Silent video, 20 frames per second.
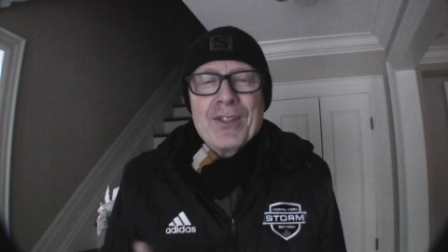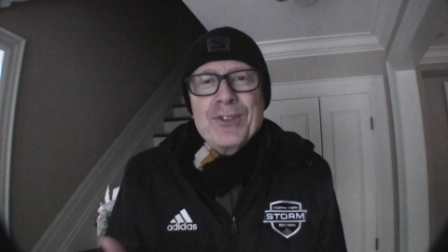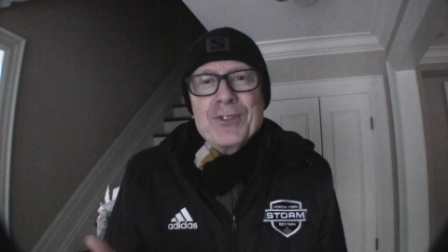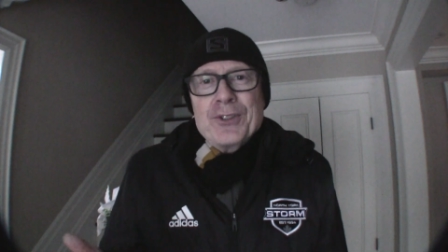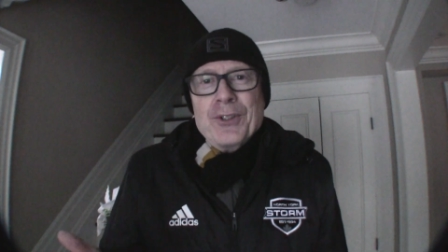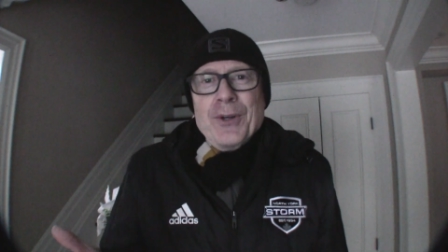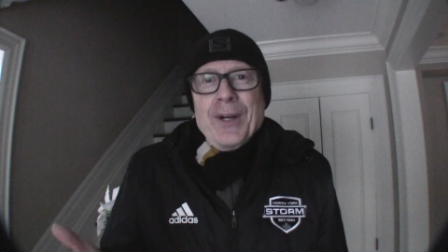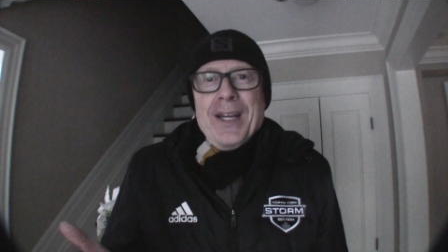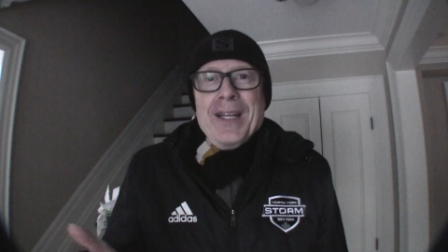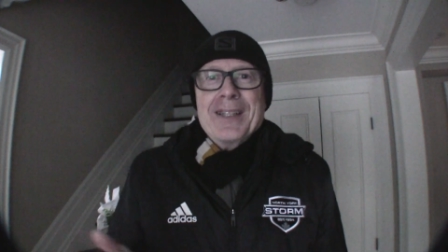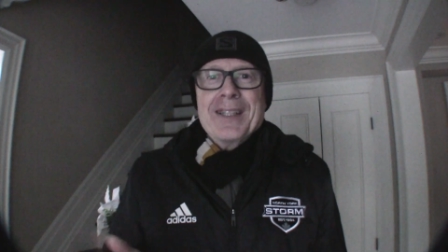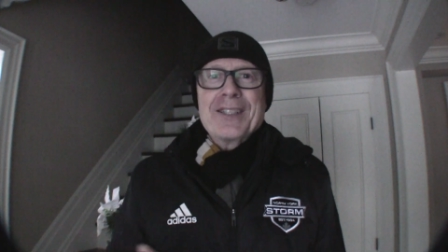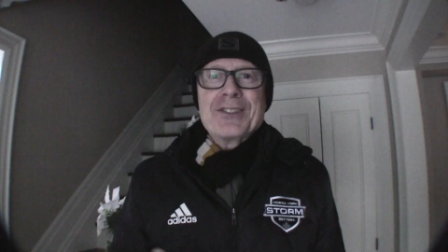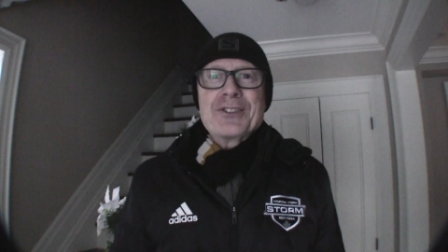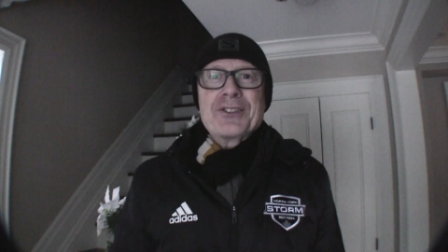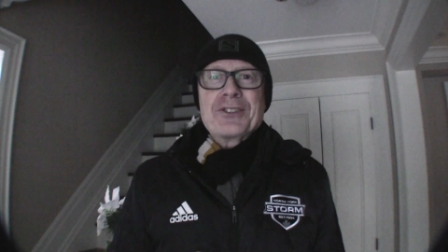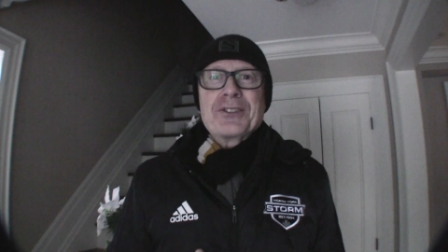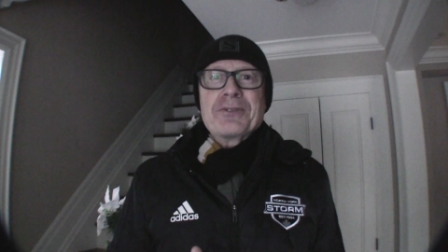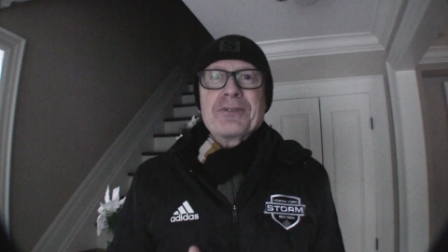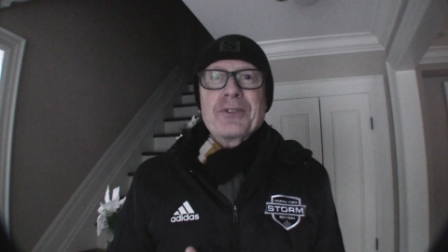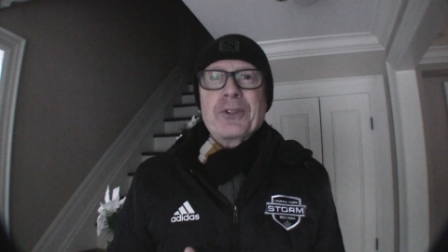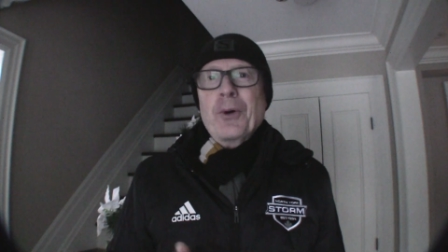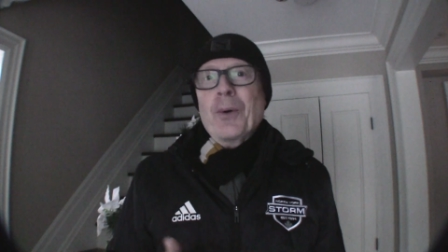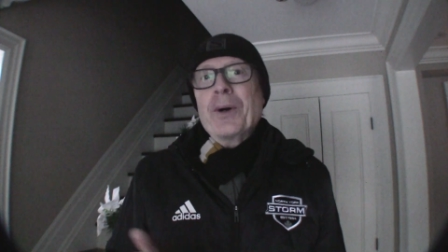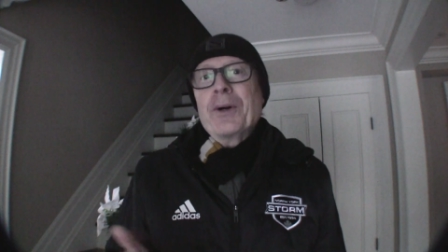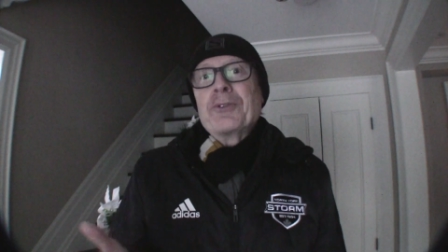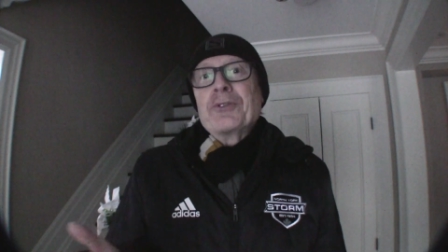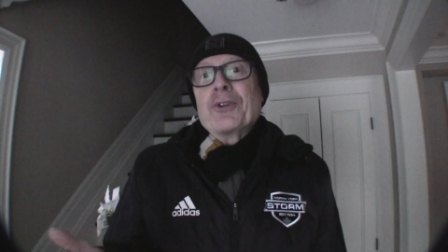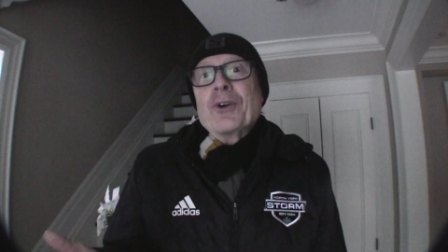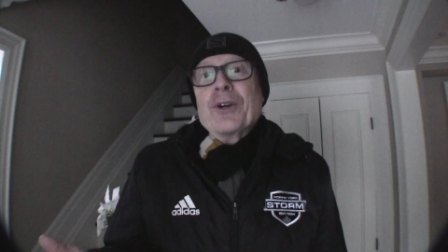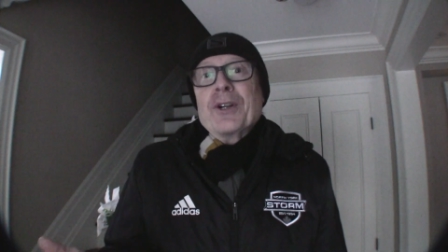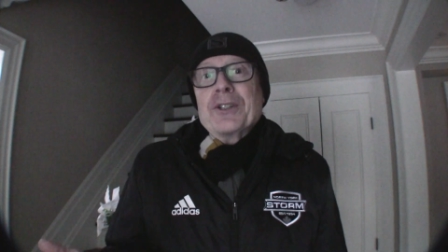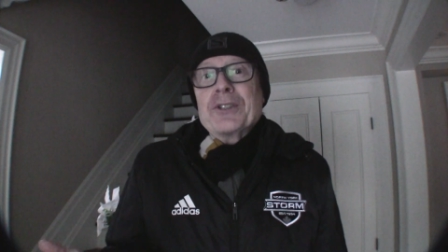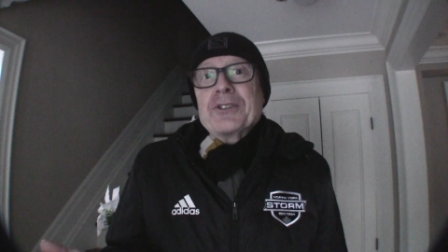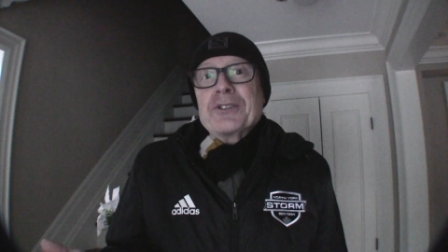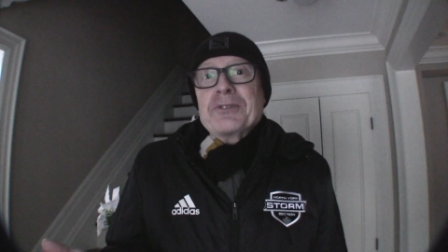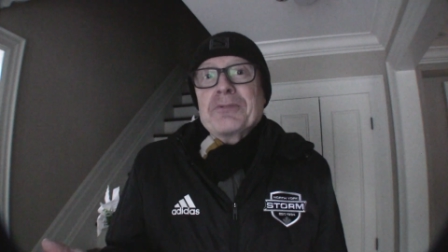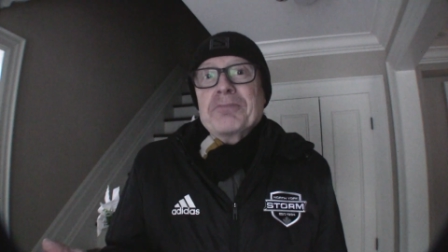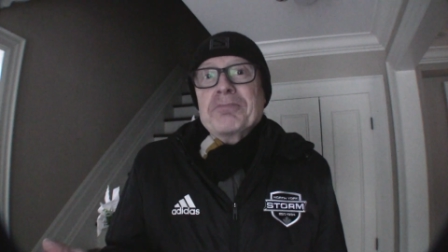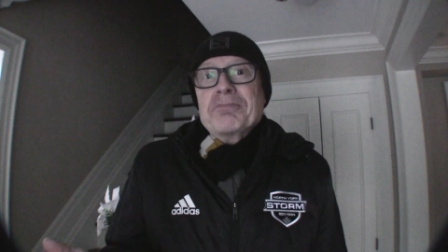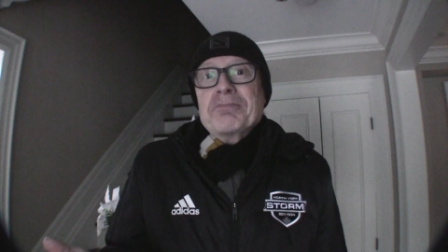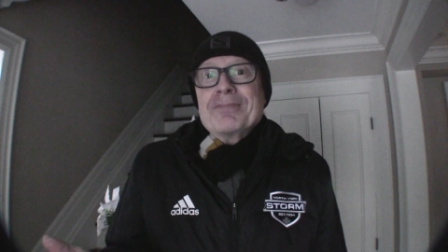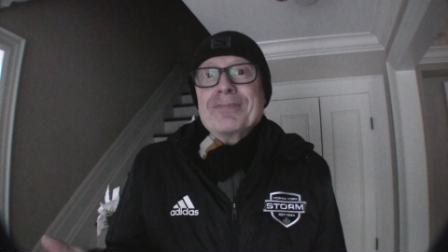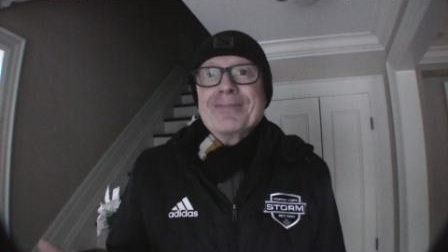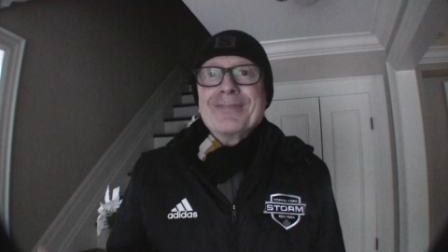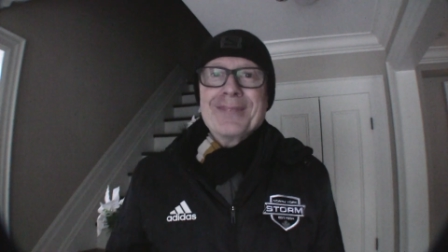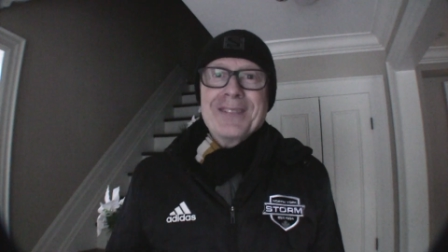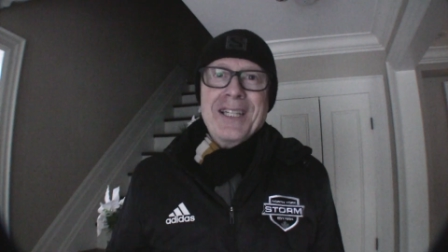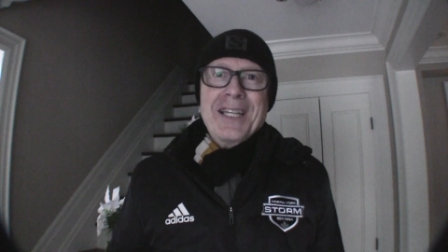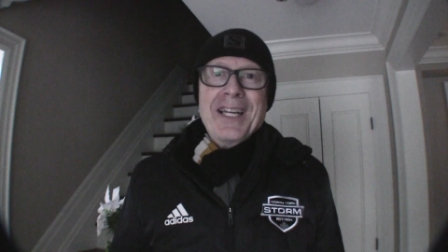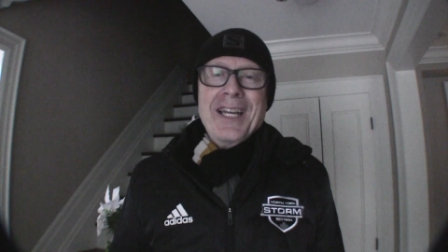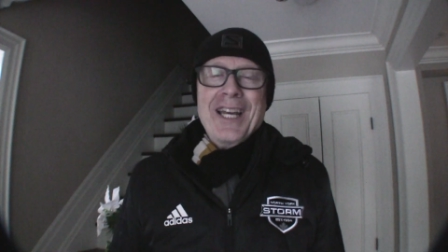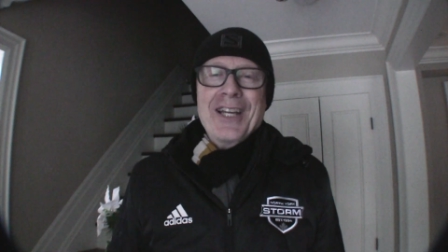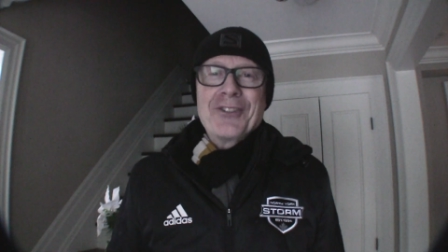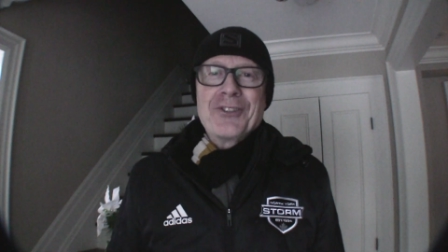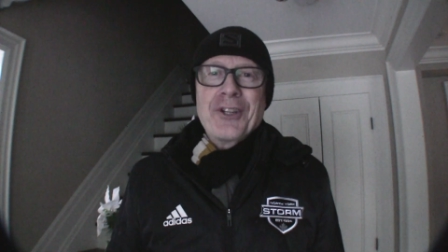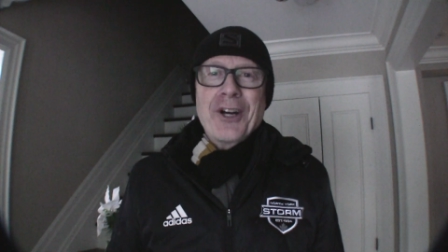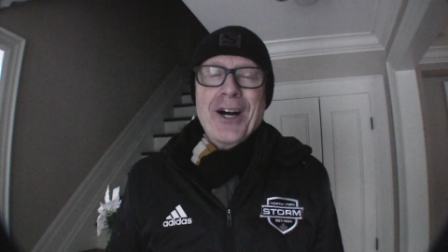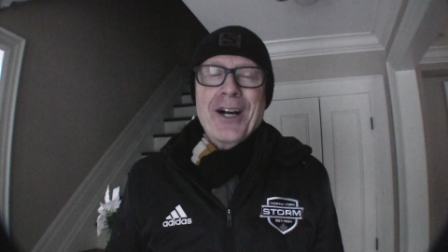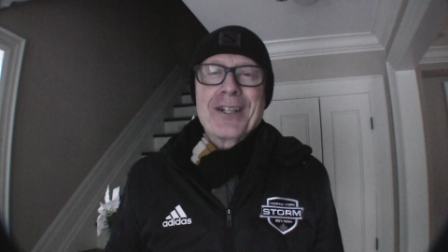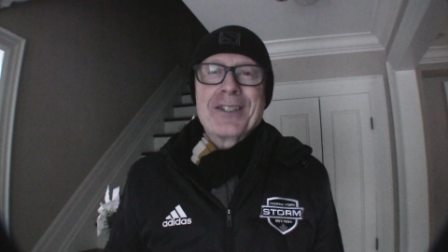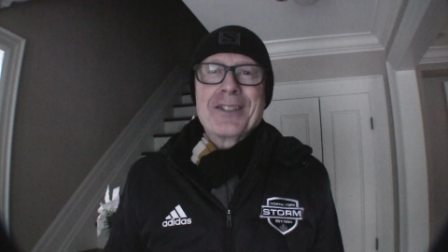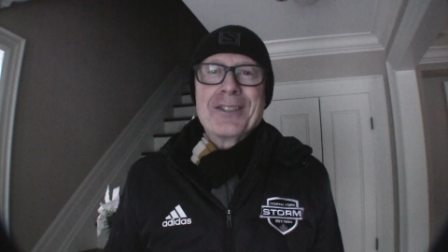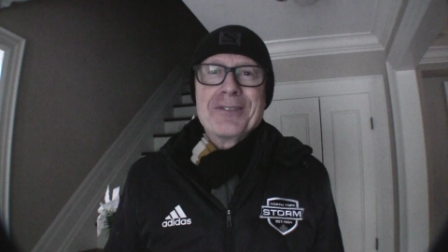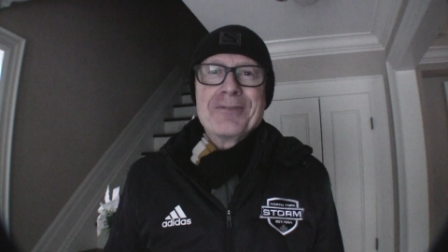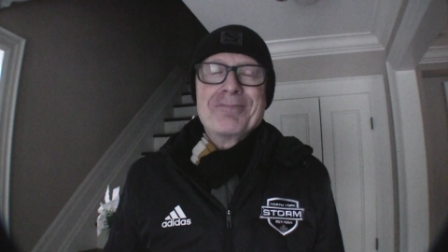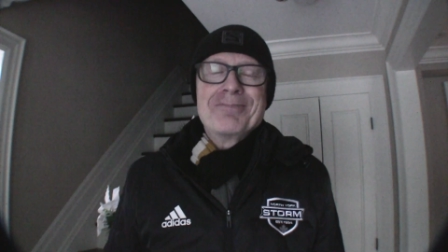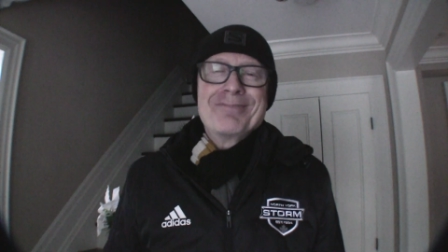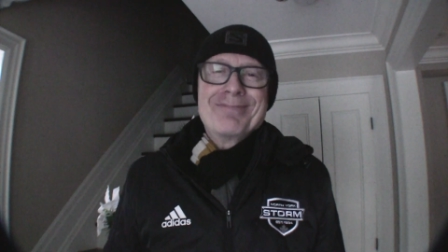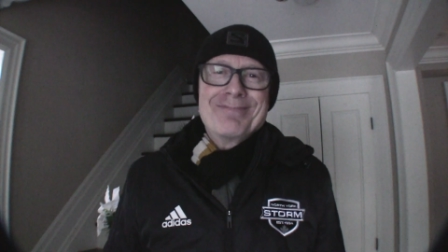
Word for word: So hey, let's go outdoors and talk.